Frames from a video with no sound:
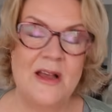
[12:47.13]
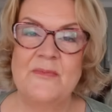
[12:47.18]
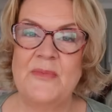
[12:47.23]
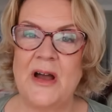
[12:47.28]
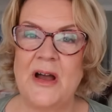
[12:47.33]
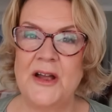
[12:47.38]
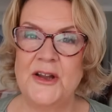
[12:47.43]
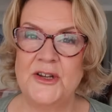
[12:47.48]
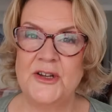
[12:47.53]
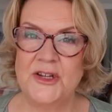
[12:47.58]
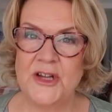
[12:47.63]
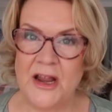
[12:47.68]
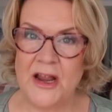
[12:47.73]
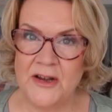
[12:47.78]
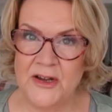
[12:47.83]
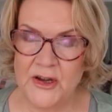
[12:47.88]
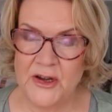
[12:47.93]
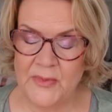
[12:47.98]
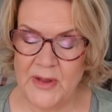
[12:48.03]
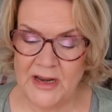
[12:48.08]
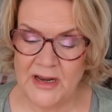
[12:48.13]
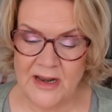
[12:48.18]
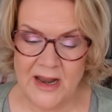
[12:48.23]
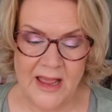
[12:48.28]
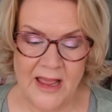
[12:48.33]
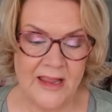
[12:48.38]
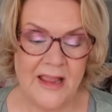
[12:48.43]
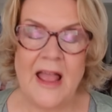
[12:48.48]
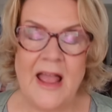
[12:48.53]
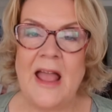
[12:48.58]
But I
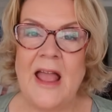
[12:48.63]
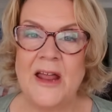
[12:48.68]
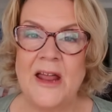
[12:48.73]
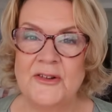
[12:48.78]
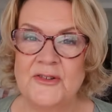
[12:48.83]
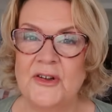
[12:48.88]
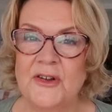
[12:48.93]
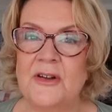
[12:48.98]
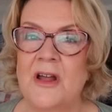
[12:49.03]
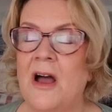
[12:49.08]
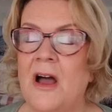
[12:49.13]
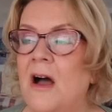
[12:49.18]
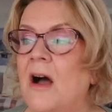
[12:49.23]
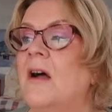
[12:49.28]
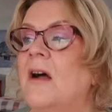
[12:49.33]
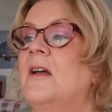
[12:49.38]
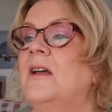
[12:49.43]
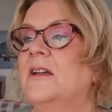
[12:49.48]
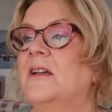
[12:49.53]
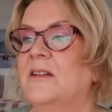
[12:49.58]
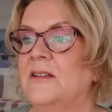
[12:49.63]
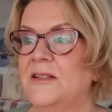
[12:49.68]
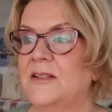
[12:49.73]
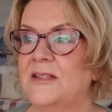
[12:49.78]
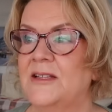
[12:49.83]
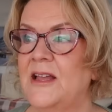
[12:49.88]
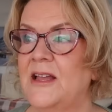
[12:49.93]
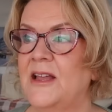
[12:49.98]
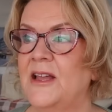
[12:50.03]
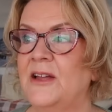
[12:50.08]
genuinely, hand on heart, can
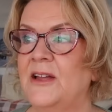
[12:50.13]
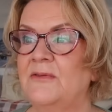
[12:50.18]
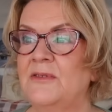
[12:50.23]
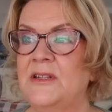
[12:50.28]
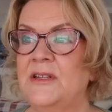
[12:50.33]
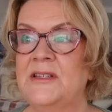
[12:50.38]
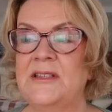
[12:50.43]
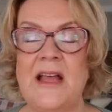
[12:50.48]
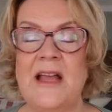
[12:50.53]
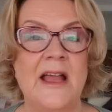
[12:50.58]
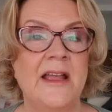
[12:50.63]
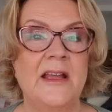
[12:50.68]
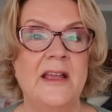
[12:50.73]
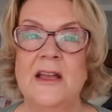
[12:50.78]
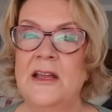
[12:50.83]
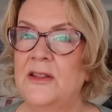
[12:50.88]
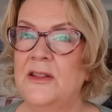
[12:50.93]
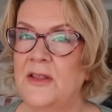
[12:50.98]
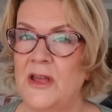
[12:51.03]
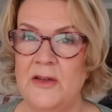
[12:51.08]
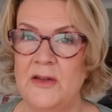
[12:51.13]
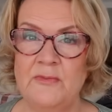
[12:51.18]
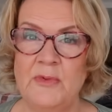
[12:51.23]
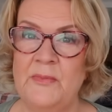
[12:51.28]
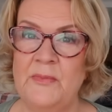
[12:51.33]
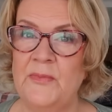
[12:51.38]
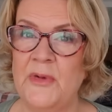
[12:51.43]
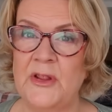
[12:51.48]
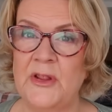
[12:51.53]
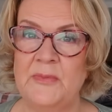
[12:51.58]
sit here and say that it
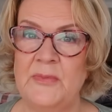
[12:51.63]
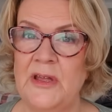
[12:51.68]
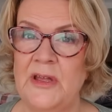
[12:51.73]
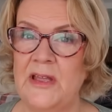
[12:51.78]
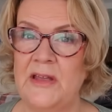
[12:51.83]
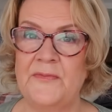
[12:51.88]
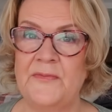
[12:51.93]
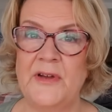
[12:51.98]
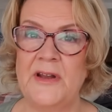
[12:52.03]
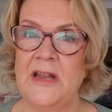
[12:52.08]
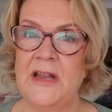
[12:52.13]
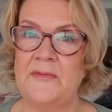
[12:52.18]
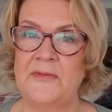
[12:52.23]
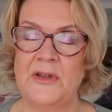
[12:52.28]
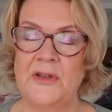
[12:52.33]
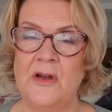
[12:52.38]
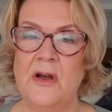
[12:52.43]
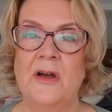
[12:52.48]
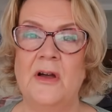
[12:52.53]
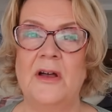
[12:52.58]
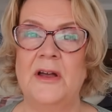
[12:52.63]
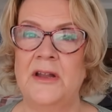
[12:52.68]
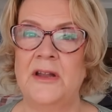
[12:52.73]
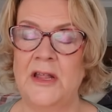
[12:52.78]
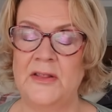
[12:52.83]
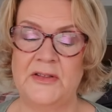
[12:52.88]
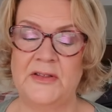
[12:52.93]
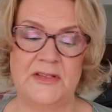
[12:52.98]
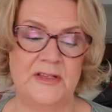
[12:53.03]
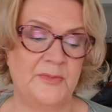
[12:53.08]
wouldn't bother me if I never got
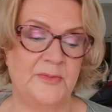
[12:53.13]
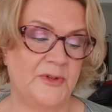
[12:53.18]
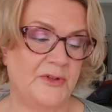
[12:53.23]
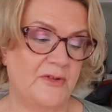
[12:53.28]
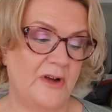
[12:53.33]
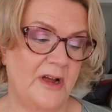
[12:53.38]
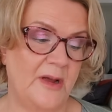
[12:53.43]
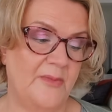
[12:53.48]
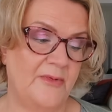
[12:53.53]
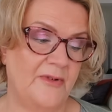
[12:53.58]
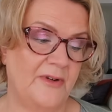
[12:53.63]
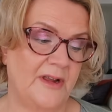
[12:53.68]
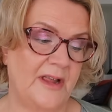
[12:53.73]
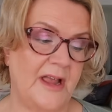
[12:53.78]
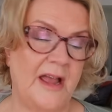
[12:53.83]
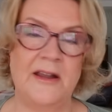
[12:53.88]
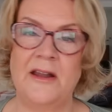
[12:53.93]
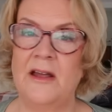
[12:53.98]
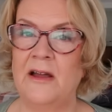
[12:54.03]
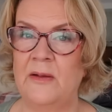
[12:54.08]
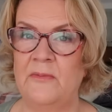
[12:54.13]
another subscriber again.